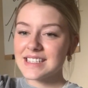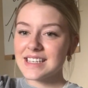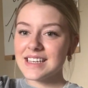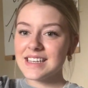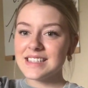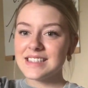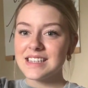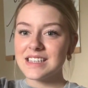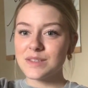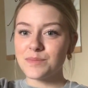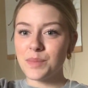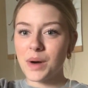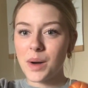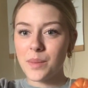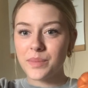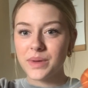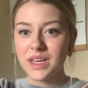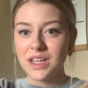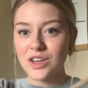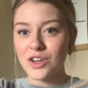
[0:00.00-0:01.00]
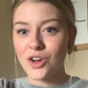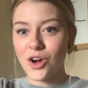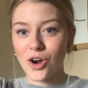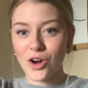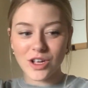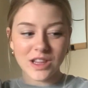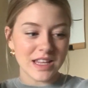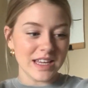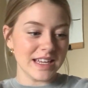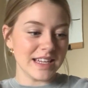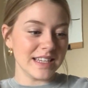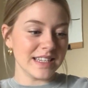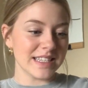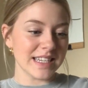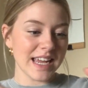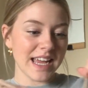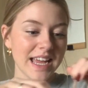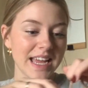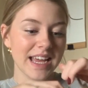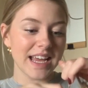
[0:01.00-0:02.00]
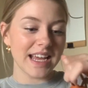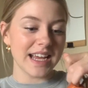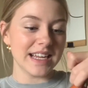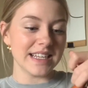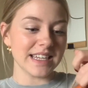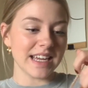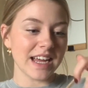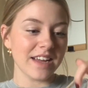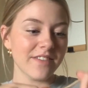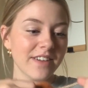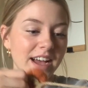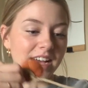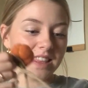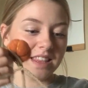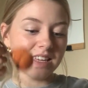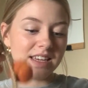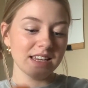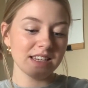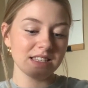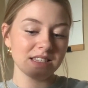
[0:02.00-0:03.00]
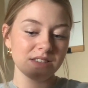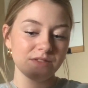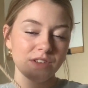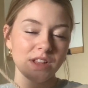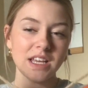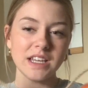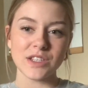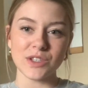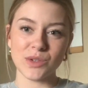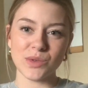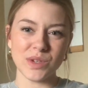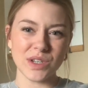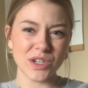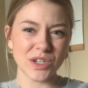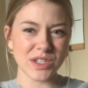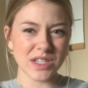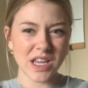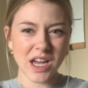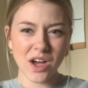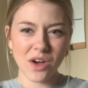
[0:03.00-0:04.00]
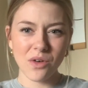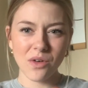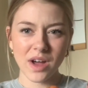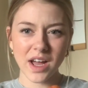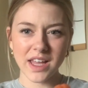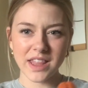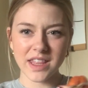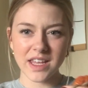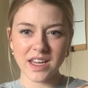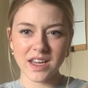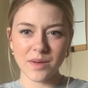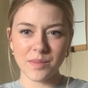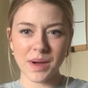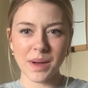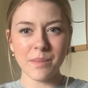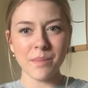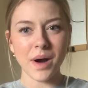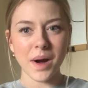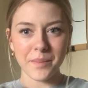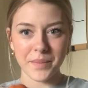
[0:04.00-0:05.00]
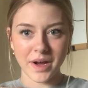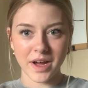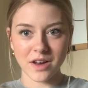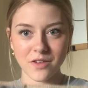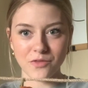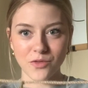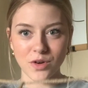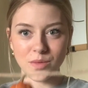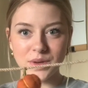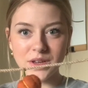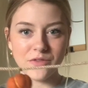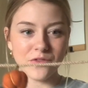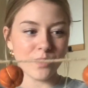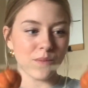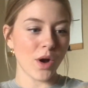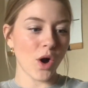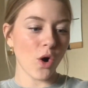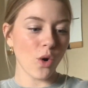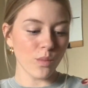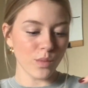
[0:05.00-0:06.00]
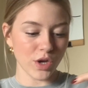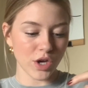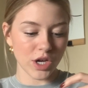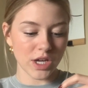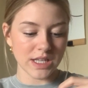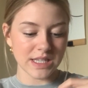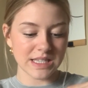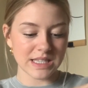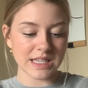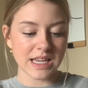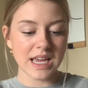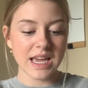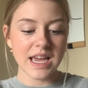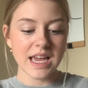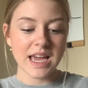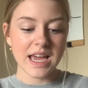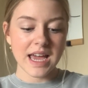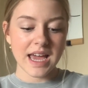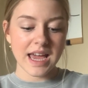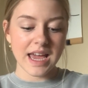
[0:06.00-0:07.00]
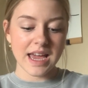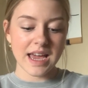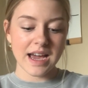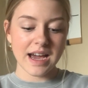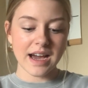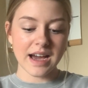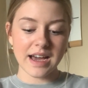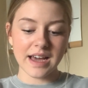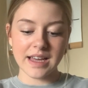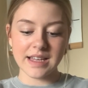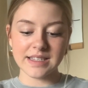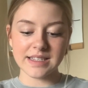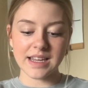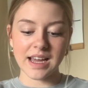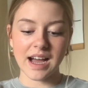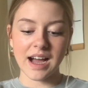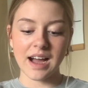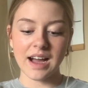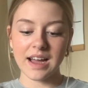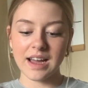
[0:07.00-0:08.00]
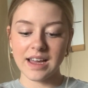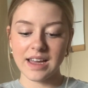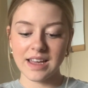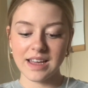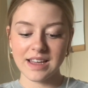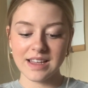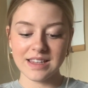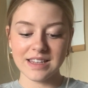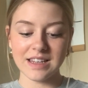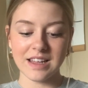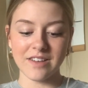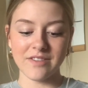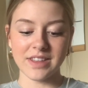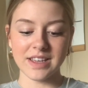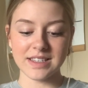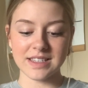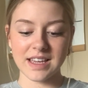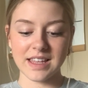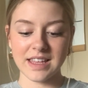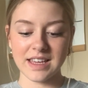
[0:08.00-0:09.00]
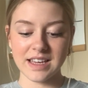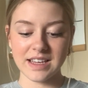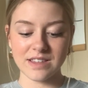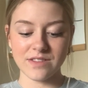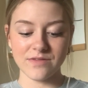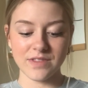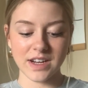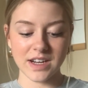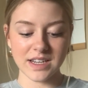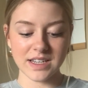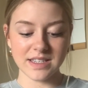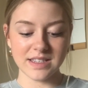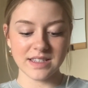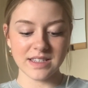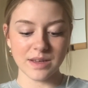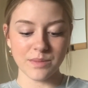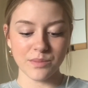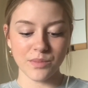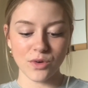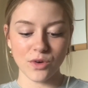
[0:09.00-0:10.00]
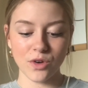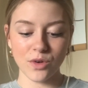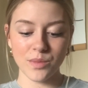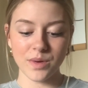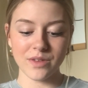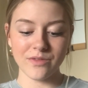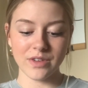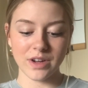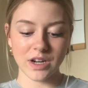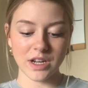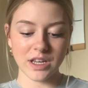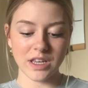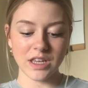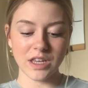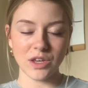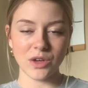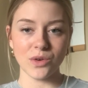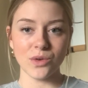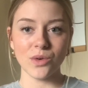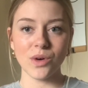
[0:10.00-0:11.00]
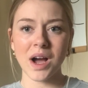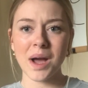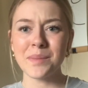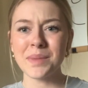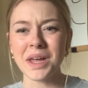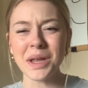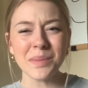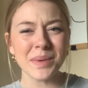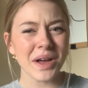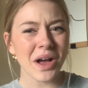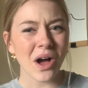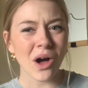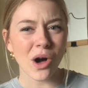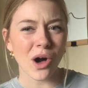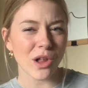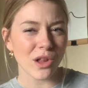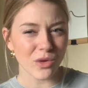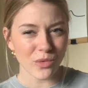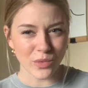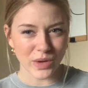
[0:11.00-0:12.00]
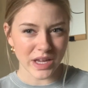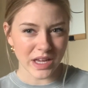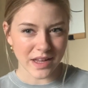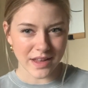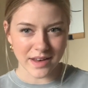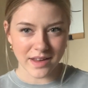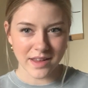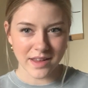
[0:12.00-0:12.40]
is this pumpkin garland, and I've had this for like 2 years now, I think. My mom got it for me from Home Goods, and I love this. I think it's very simple but very cute. I'm not a big Halloween